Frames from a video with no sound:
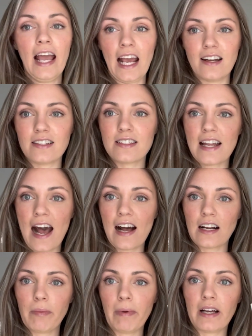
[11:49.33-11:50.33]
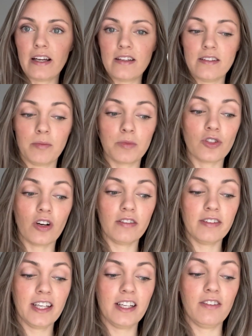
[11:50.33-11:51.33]
and a snack because I'm
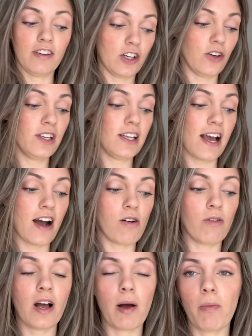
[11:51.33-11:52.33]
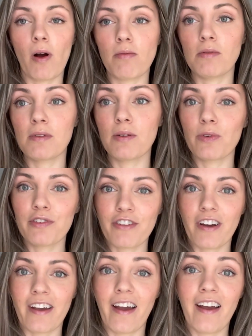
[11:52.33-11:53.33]
starving, and if I don't eat now, I probably will
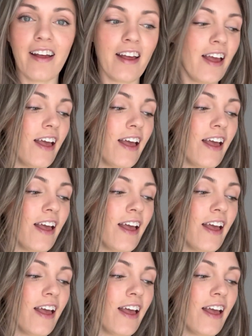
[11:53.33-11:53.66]
forget.